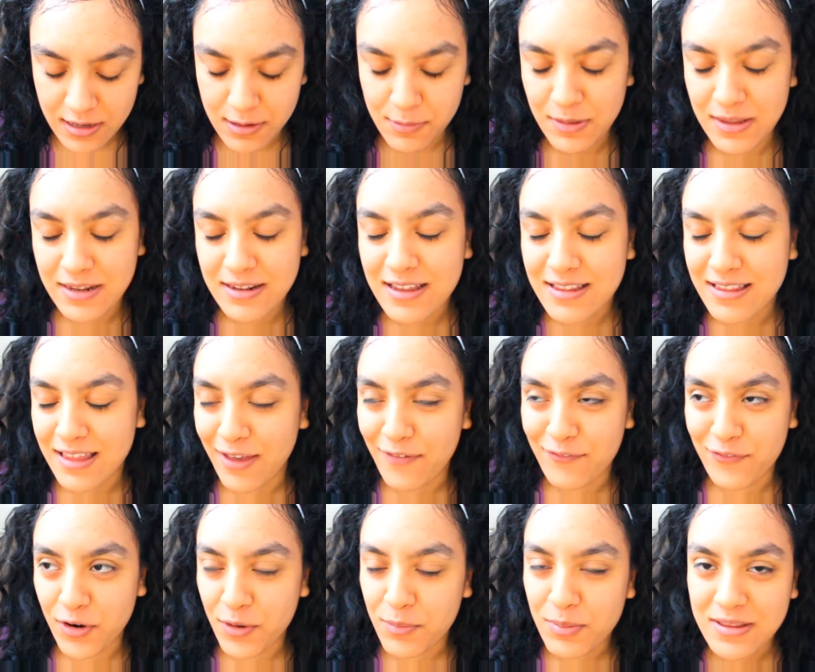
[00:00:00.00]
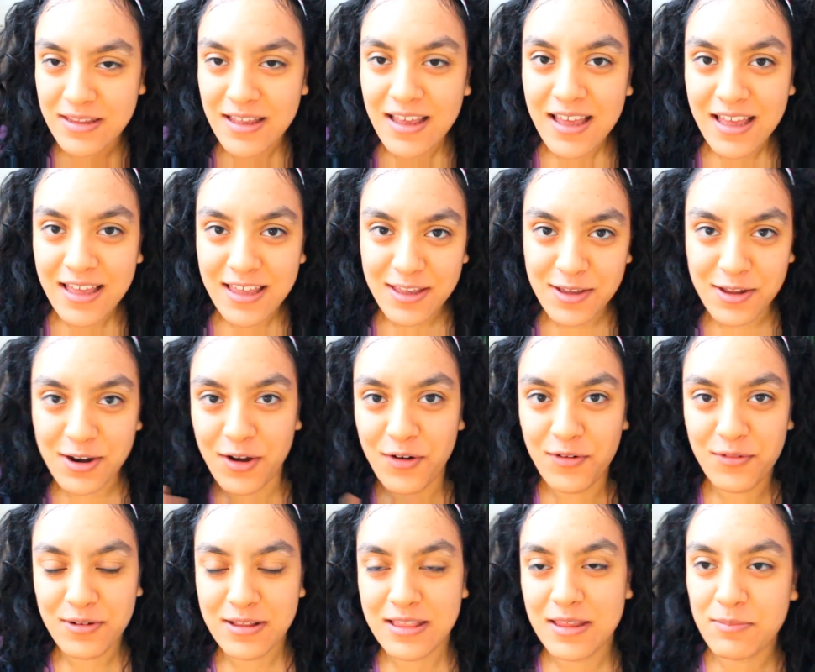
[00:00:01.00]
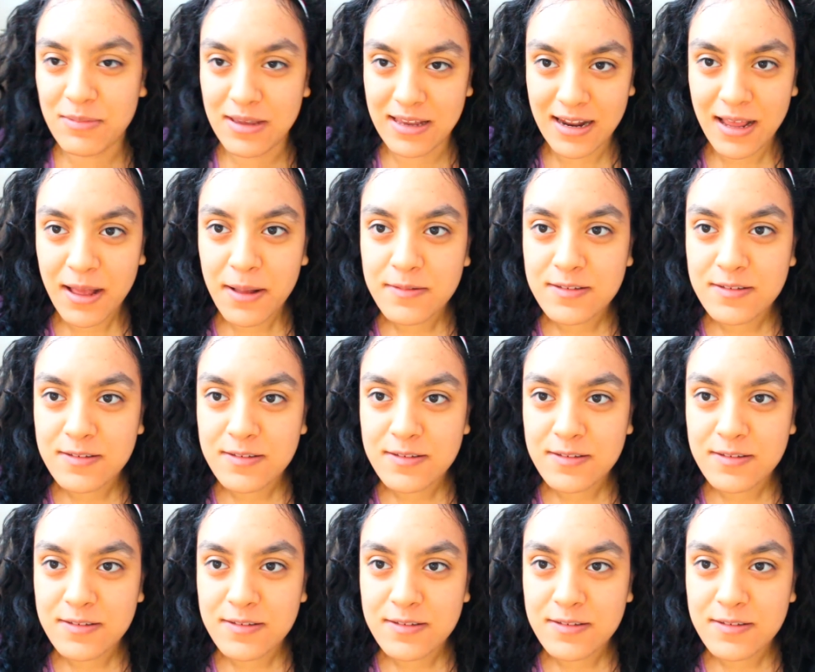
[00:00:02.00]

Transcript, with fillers: I mean, not ever, but you know what I mean.